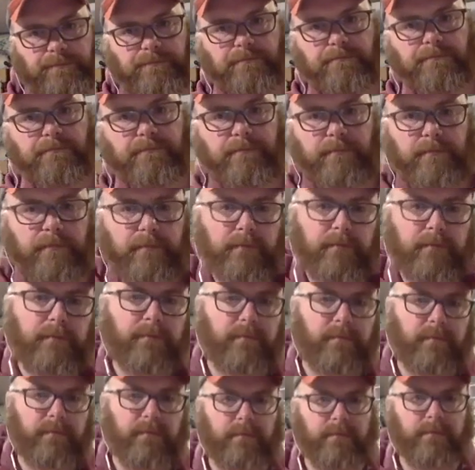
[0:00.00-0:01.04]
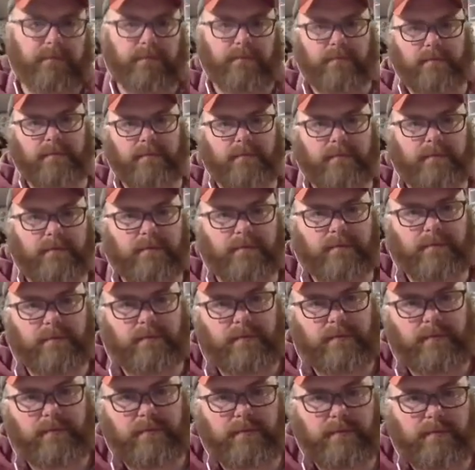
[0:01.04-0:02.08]

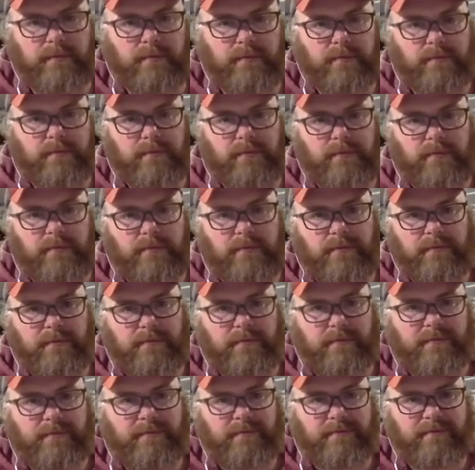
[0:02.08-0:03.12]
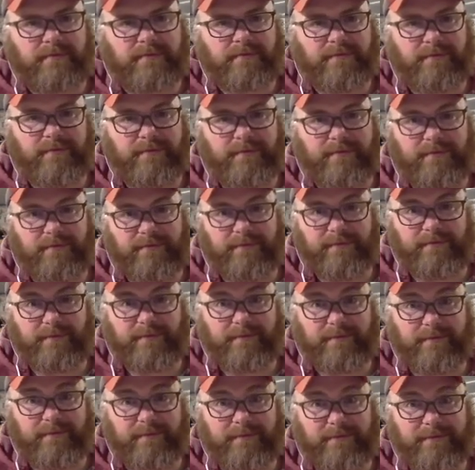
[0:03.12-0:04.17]

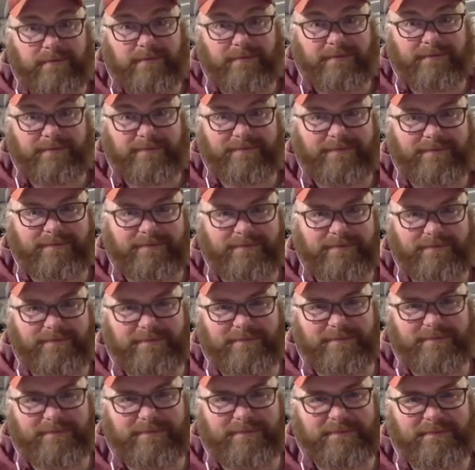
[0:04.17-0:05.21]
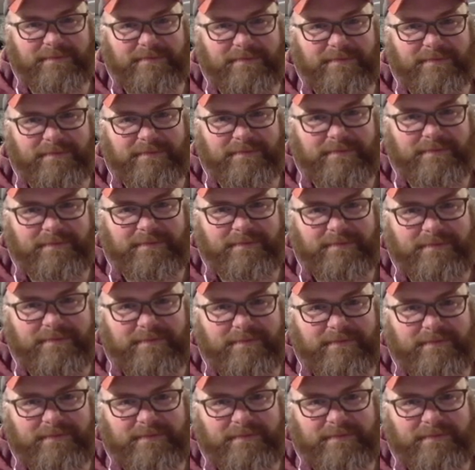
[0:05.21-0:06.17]
No words are spoken by the person on screen.